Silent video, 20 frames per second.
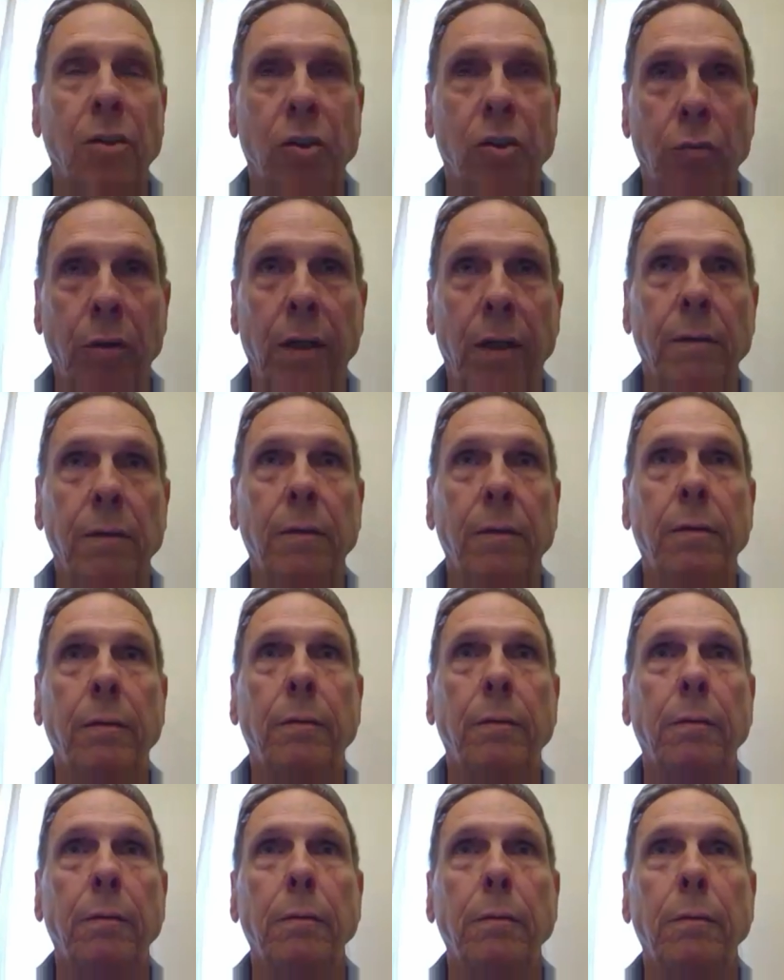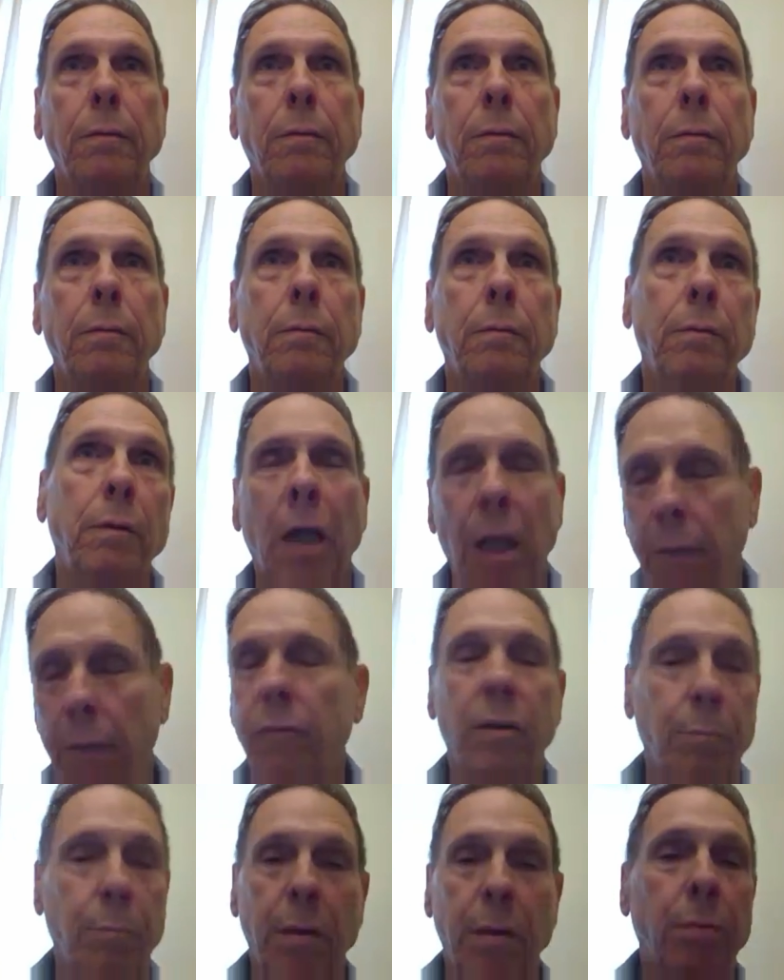strengths came
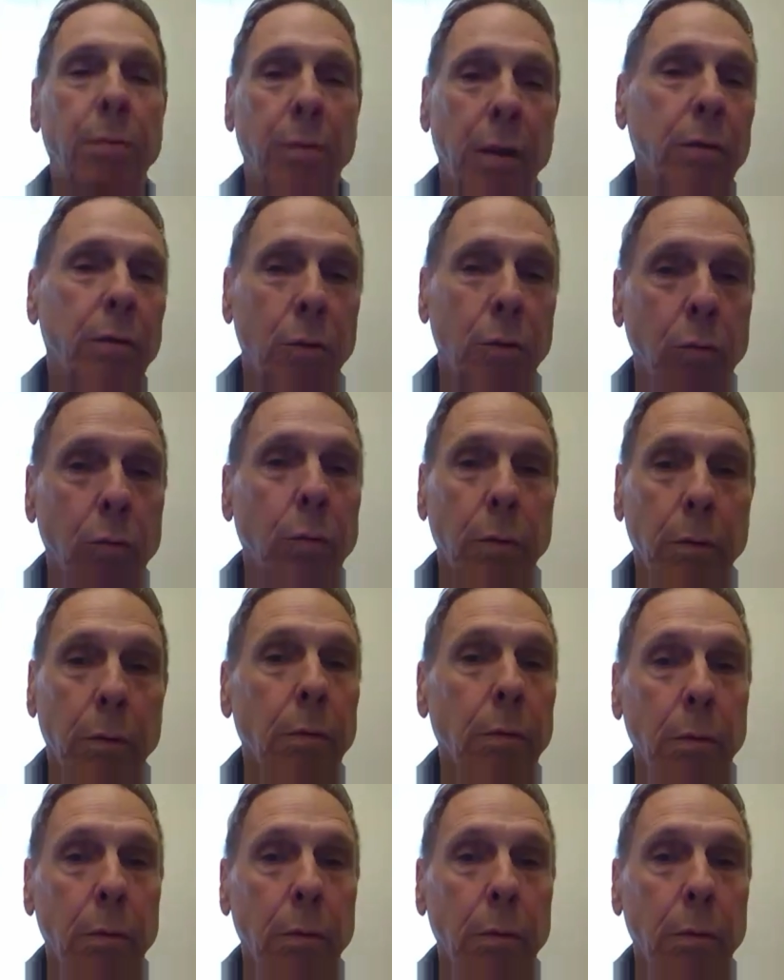from the people on the corner,